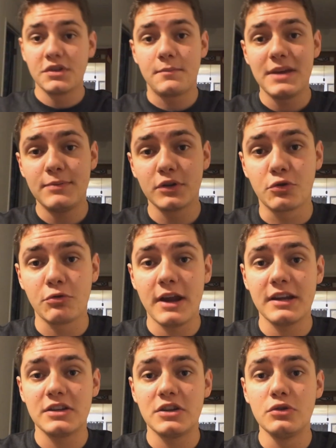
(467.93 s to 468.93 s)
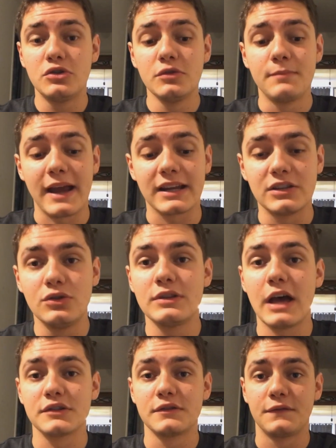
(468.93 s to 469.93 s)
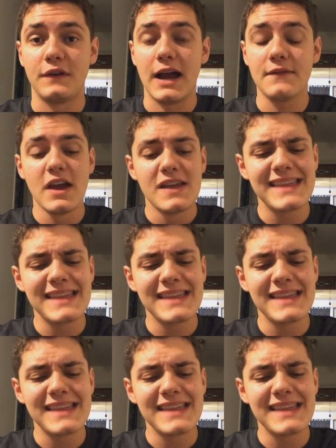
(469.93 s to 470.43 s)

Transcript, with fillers: When the people created YouTube back in 2005,